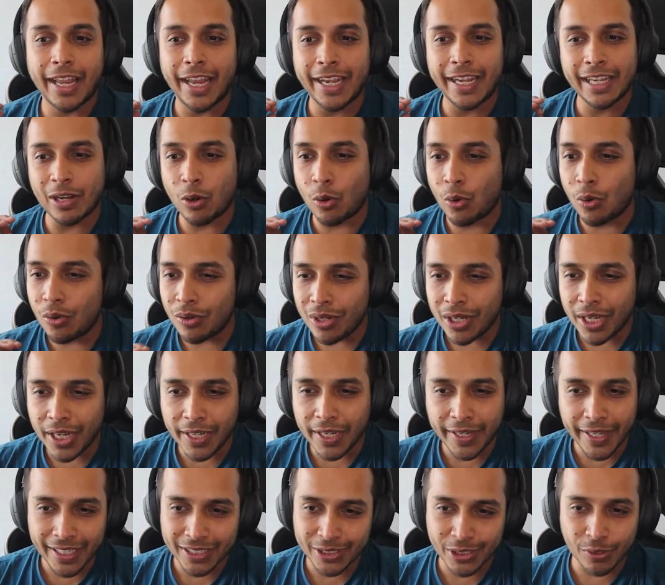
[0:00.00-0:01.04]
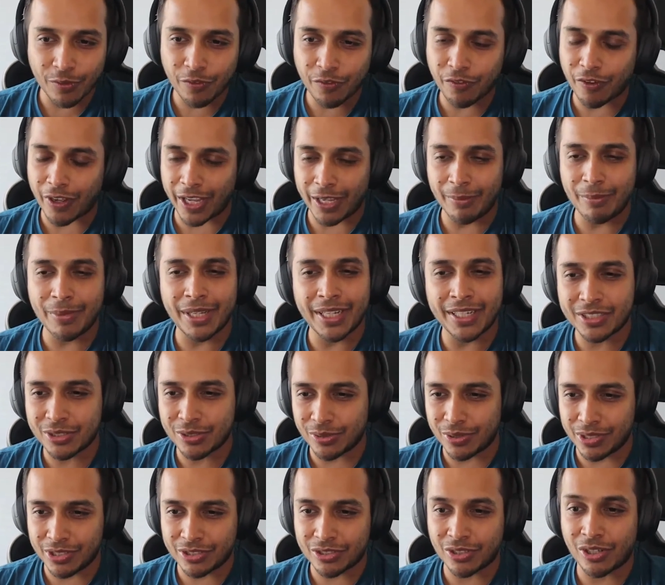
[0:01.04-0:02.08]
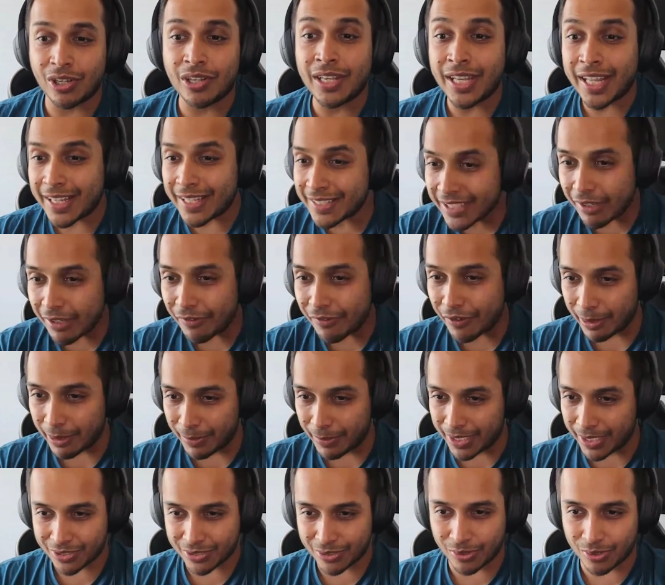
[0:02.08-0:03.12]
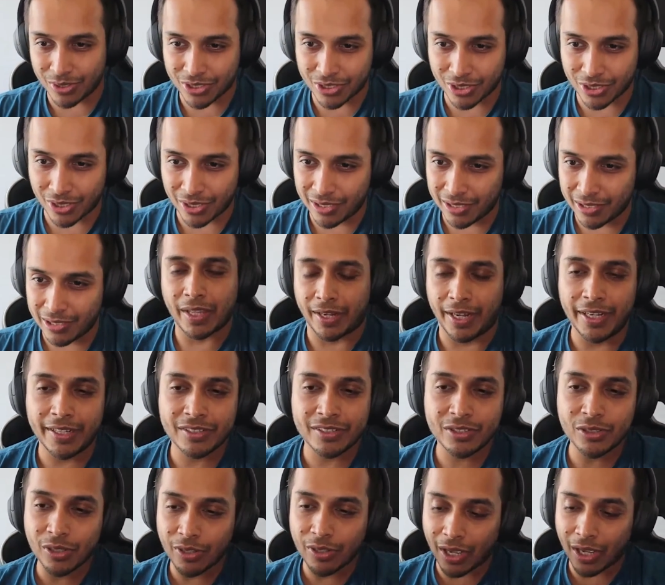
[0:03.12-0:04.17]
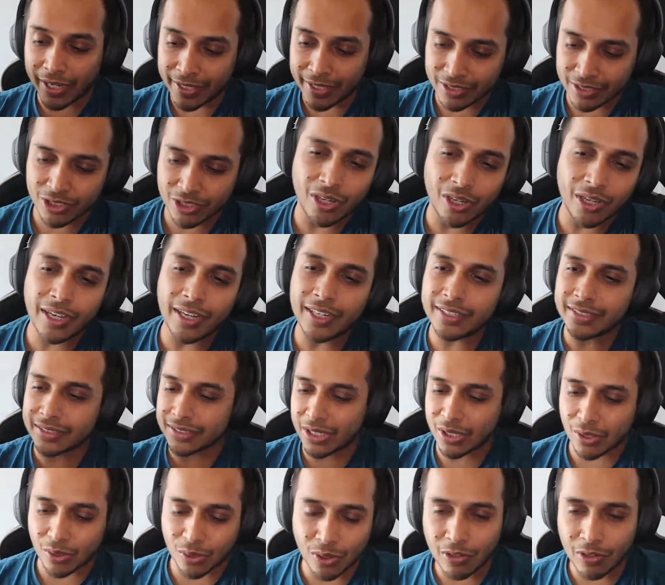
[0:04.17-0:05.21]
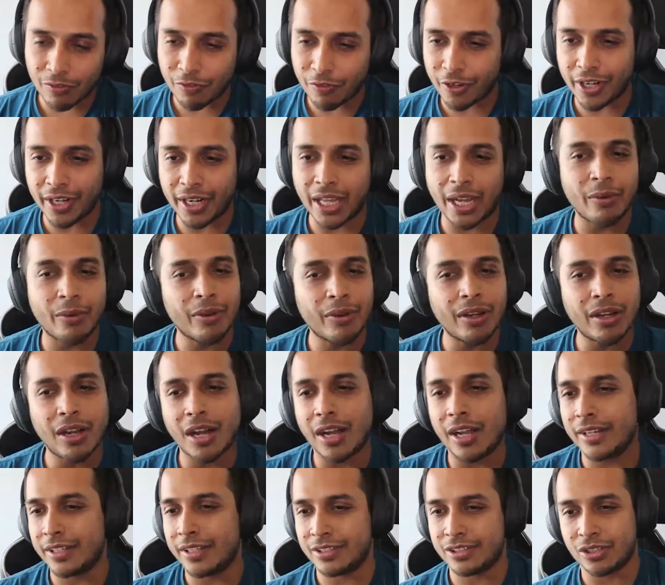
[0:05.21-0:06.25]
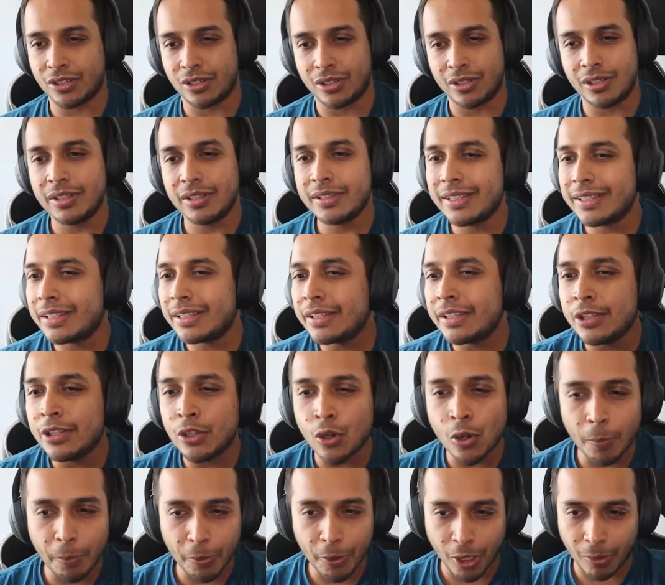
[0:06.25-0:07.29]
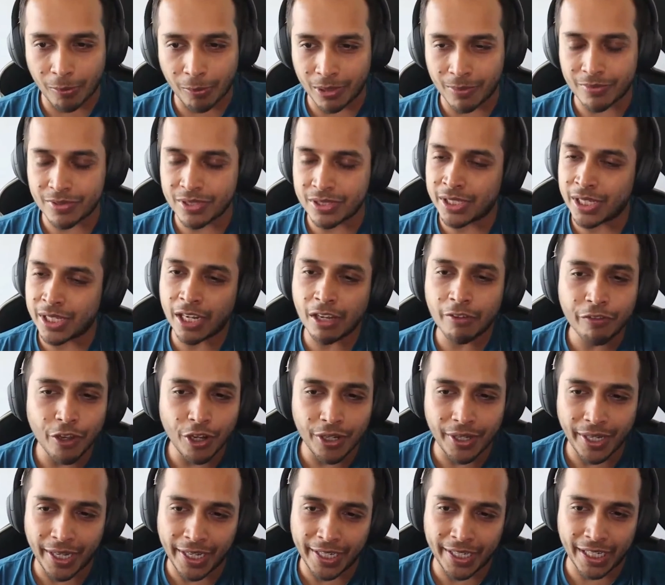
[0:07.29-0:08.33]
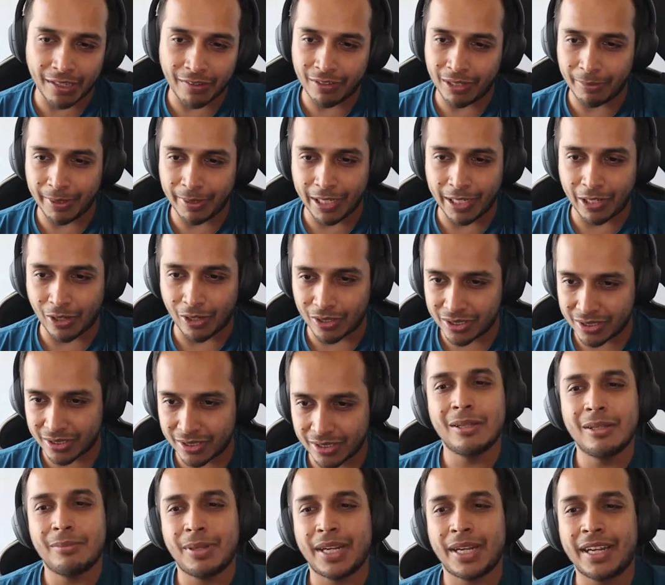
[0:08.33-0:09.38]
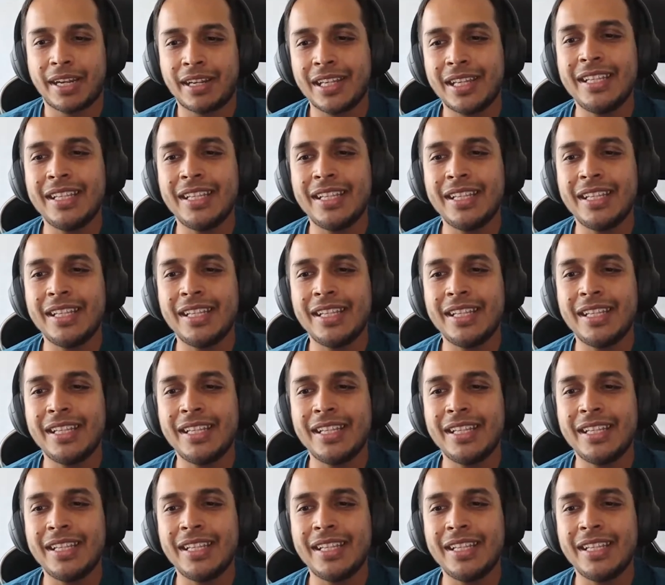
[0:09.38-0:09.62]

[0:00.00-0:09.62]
It only takes you 5 minutes to install, less than 5 minutes to install, right? So install it, scroll for an hour, uninstall. no problems. None of your data will be lost. But at